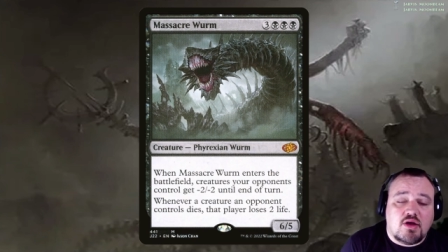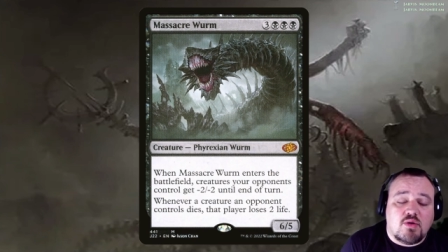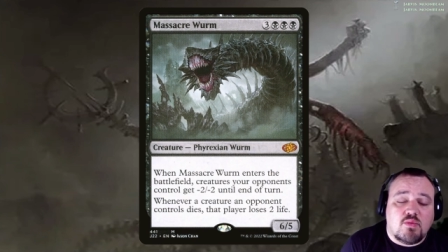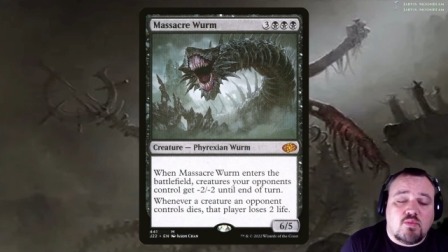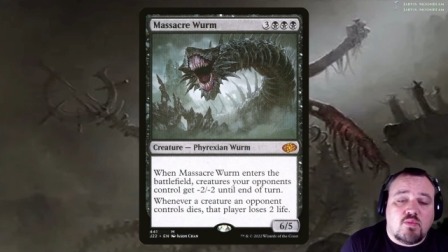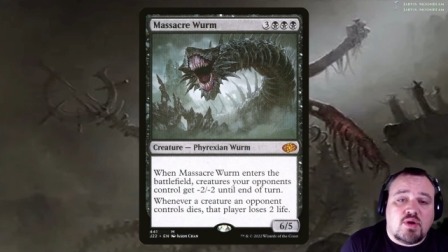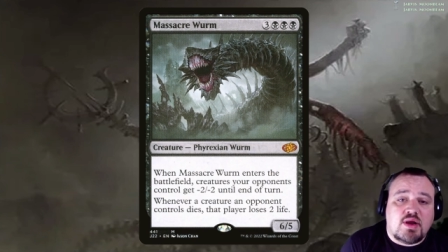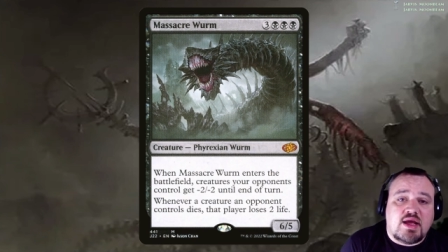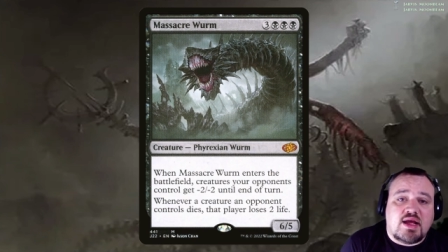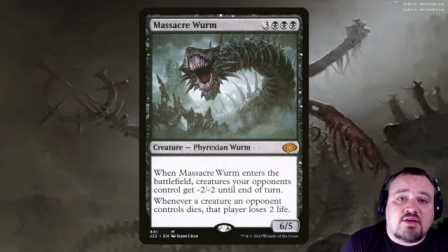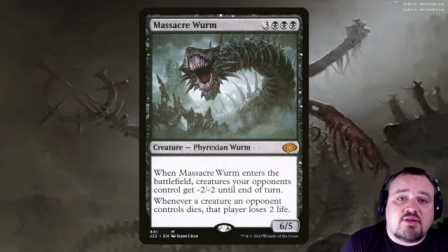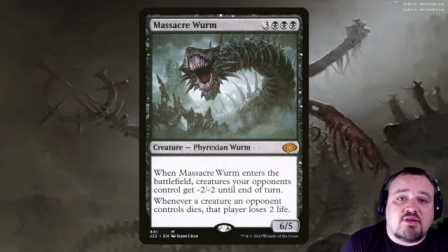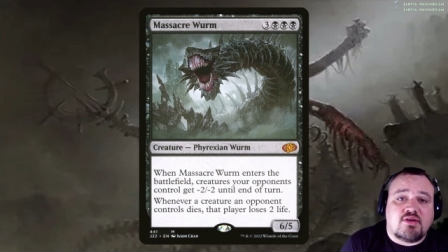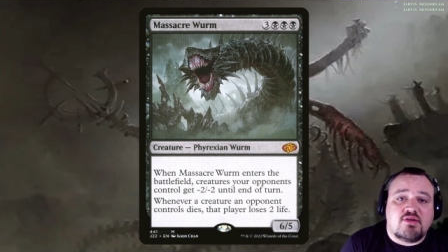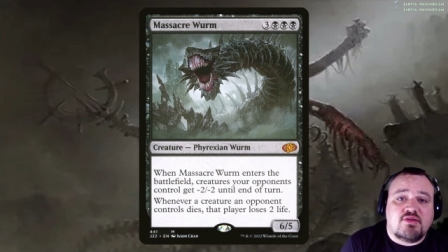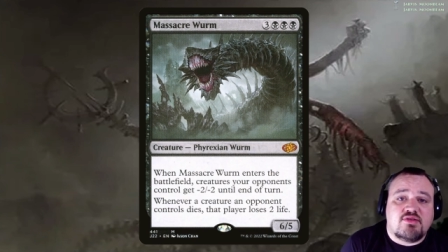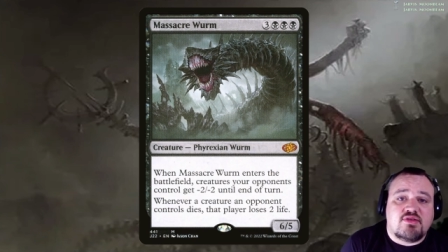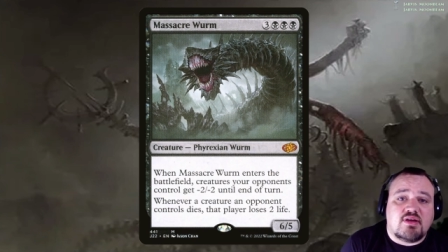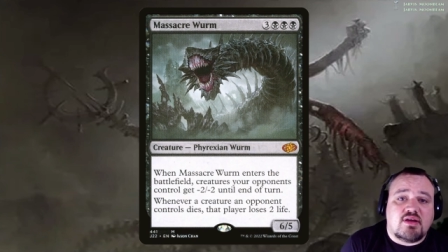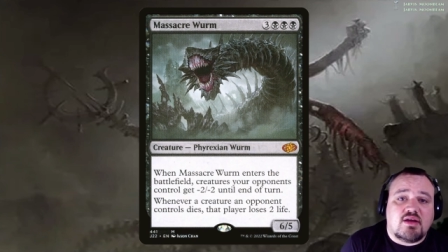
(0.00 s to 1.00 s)
When it
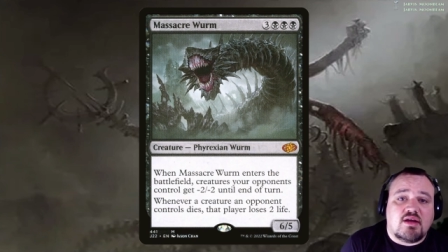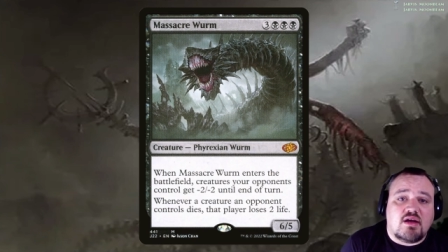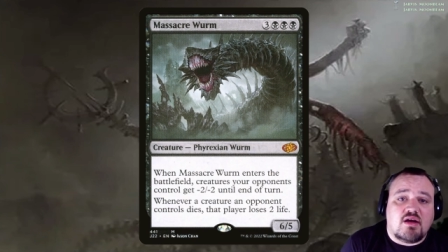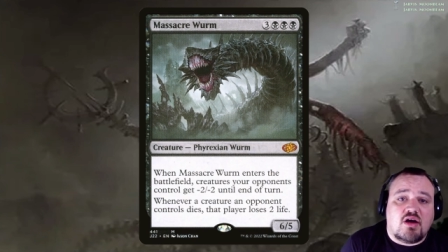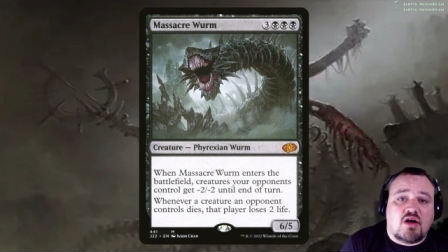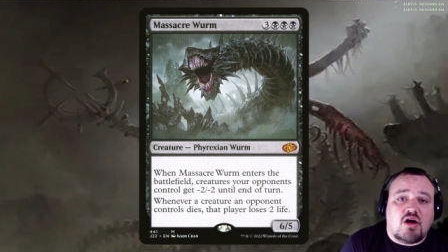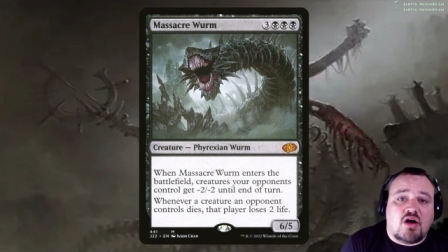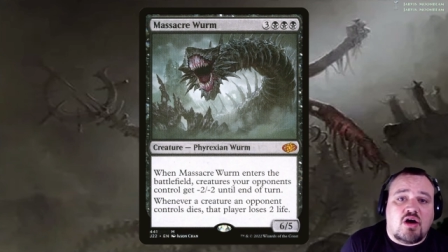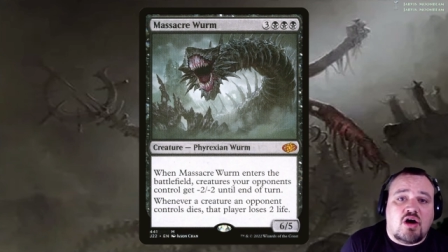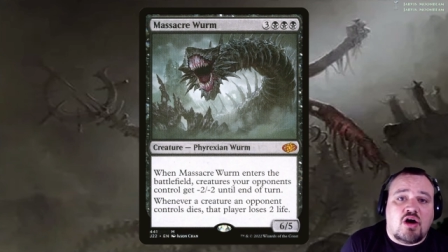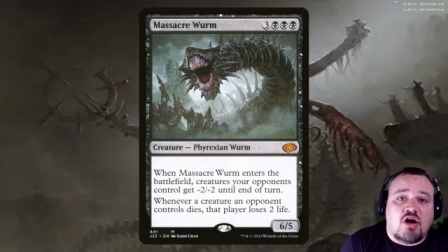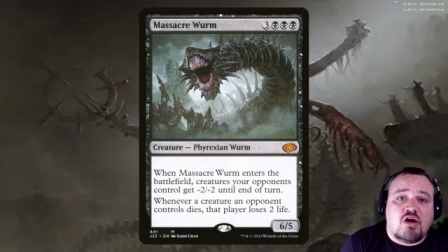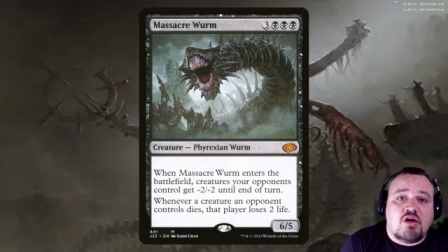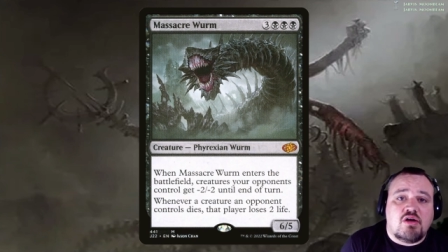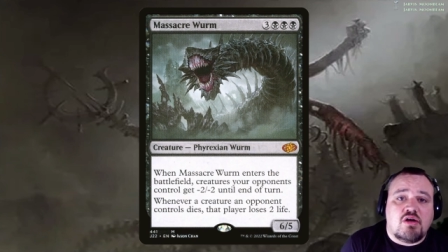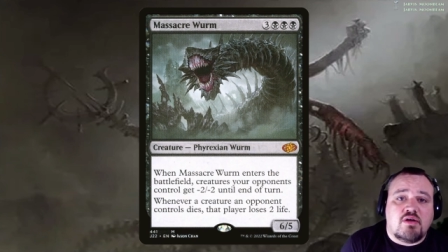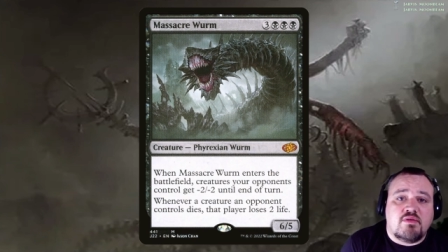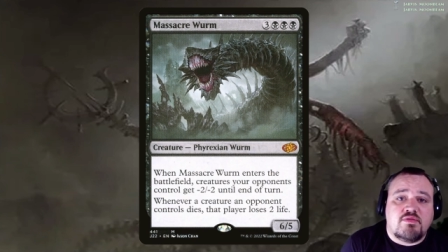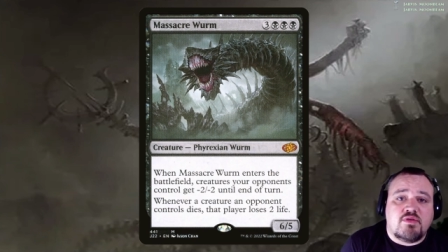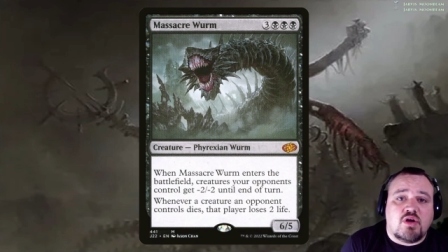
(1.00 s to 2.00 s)
enters, all
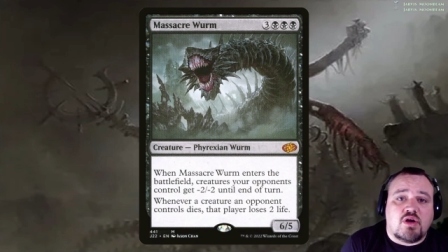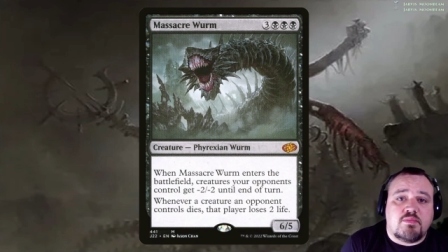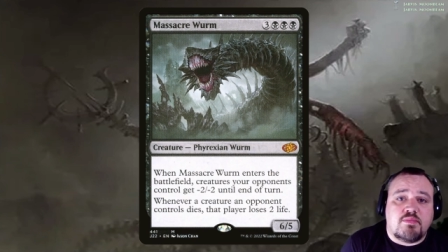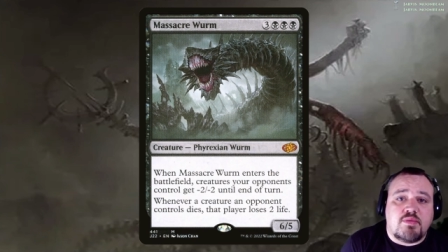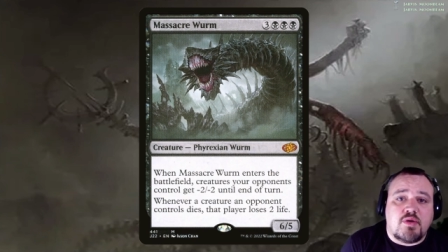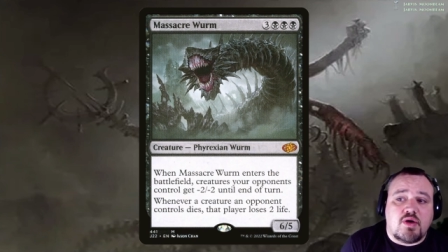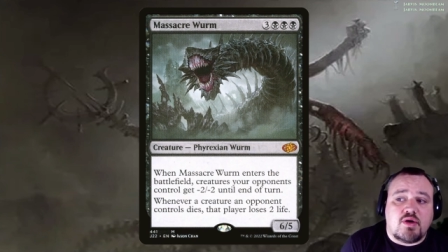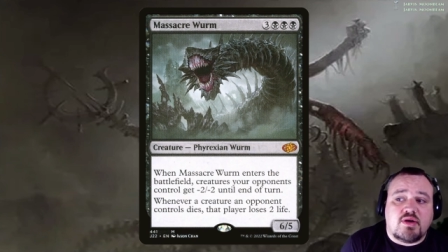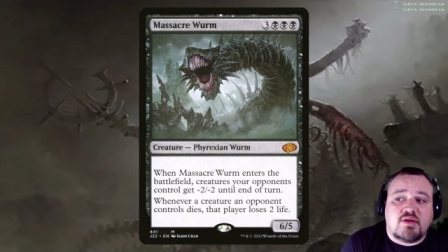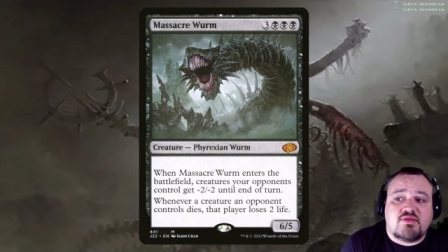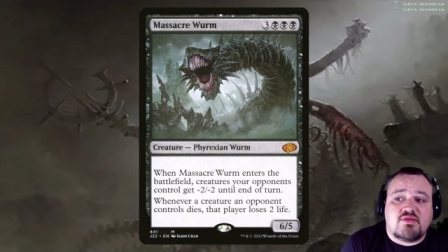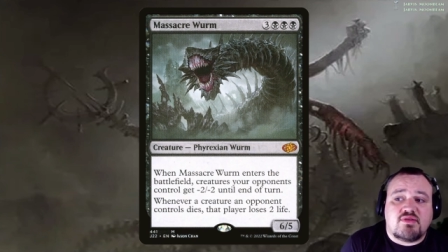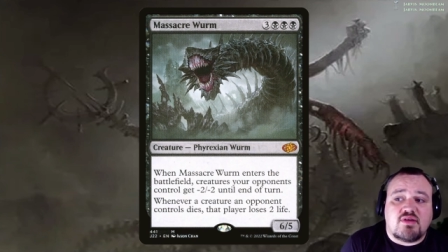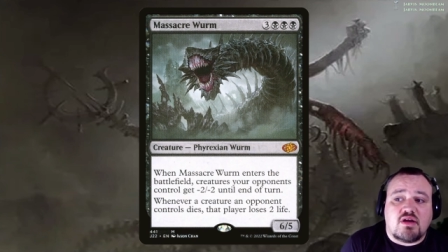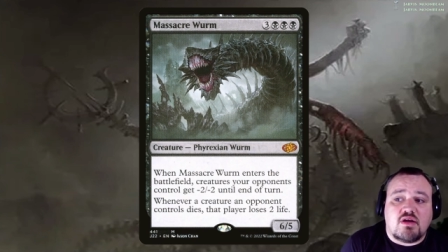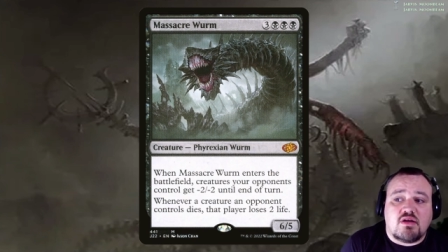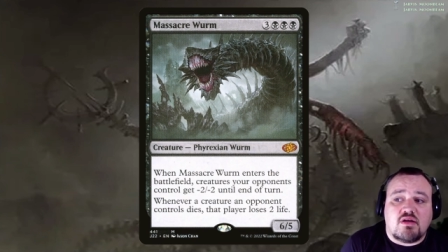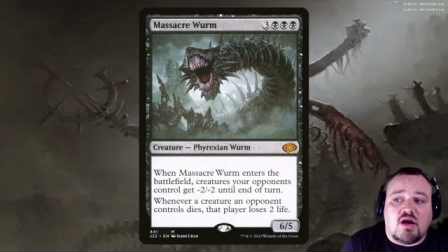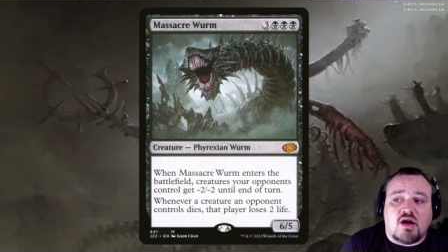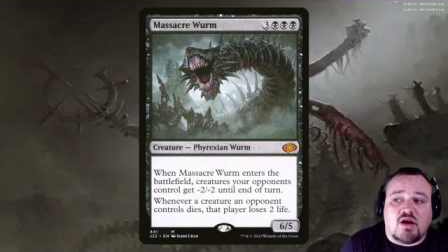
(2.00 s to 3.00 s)
of your opponent's
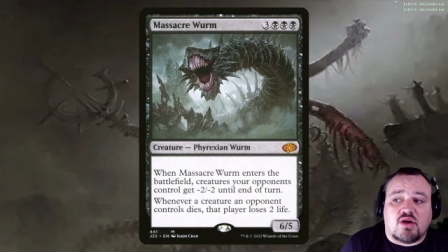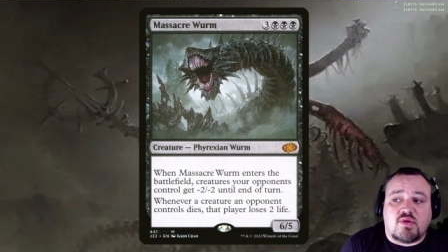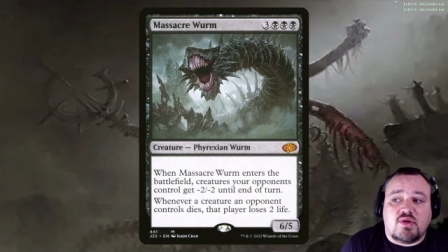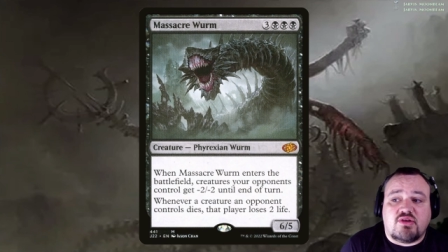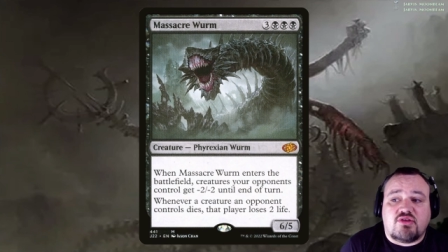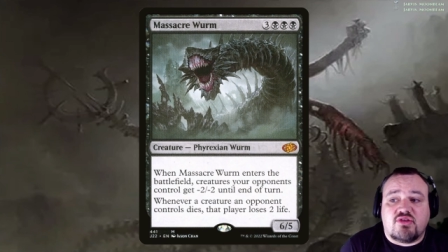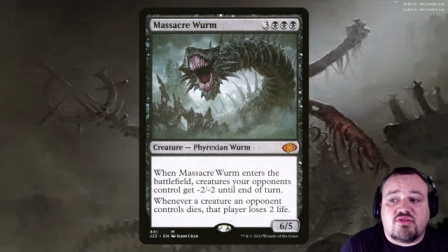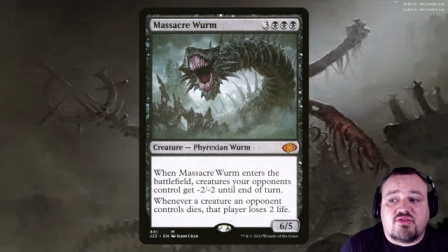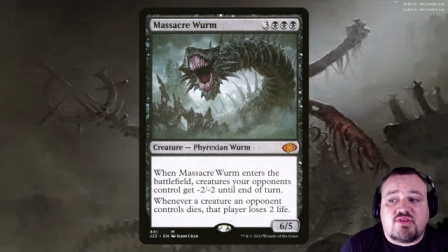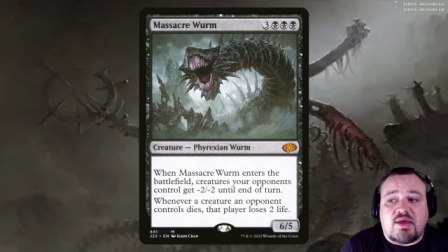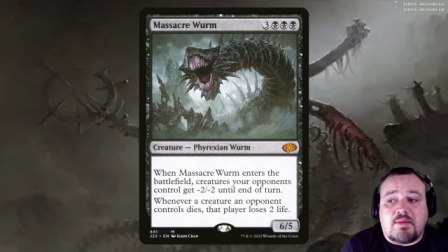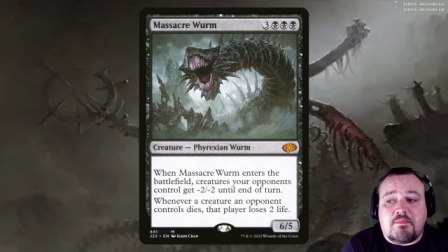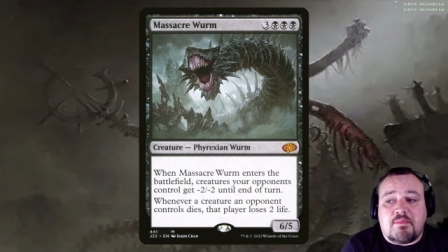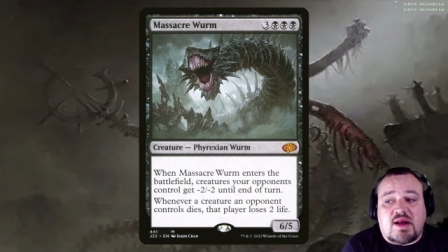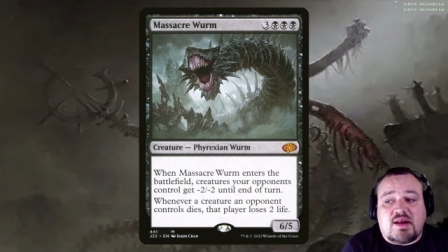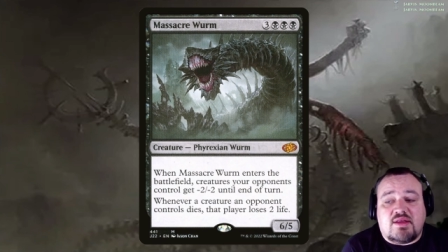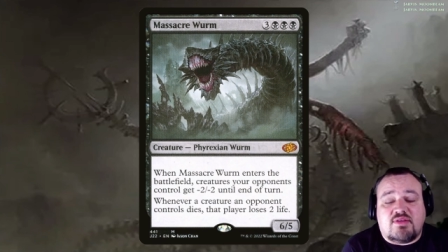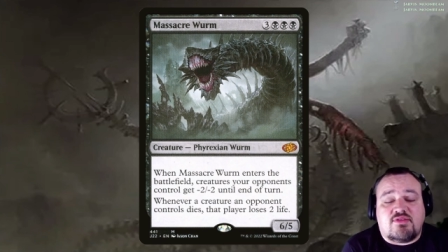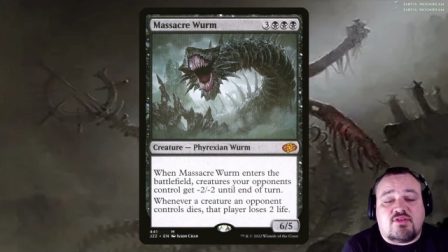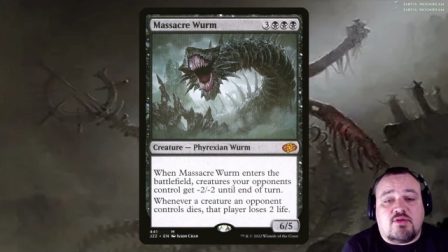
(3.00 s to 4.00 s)
up creatures get
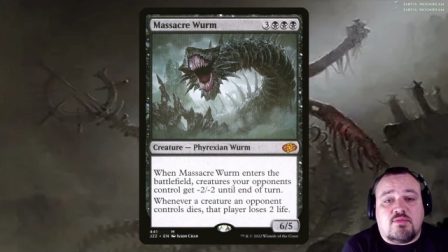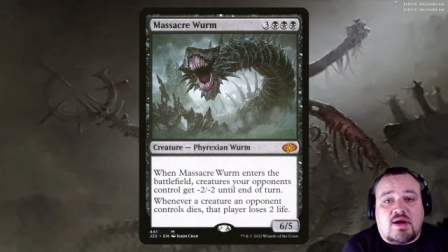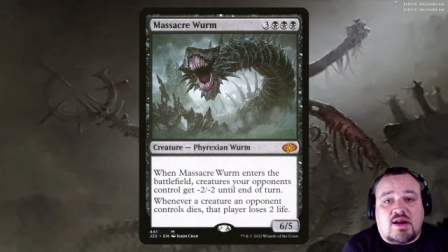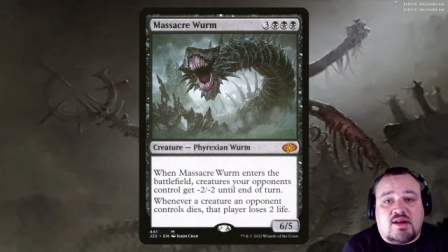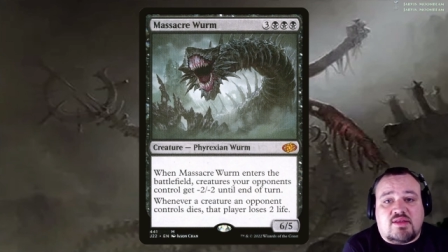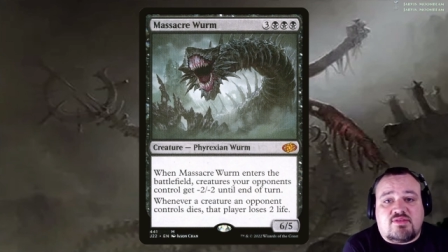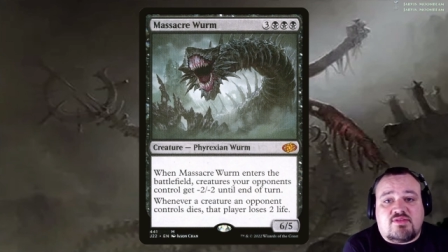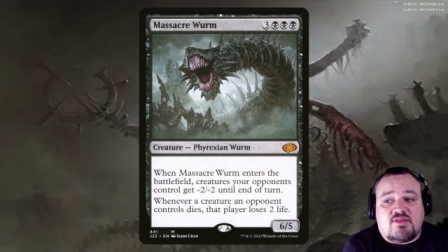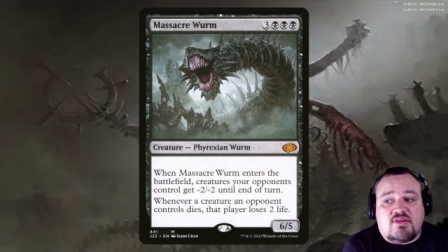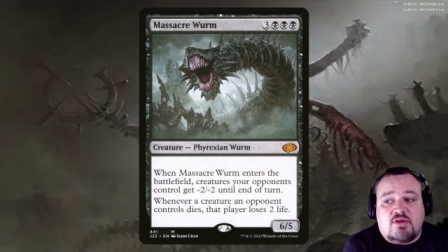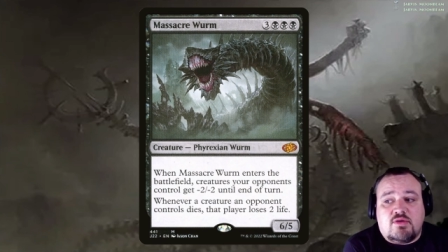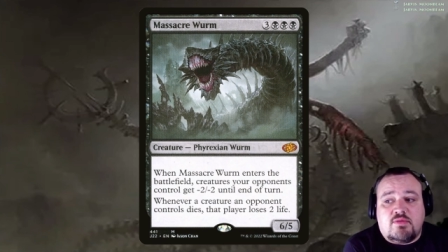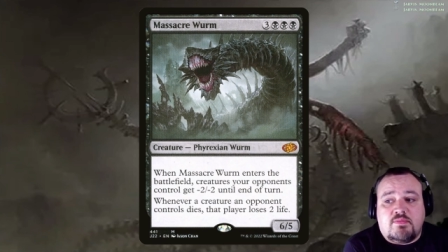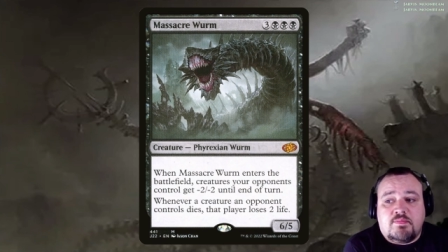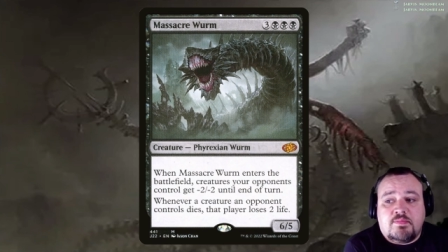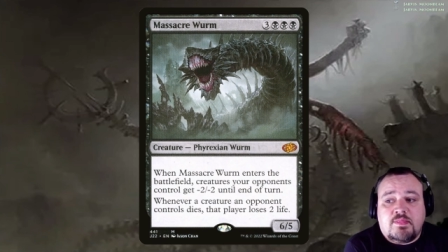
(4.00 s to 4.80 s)
-2/2.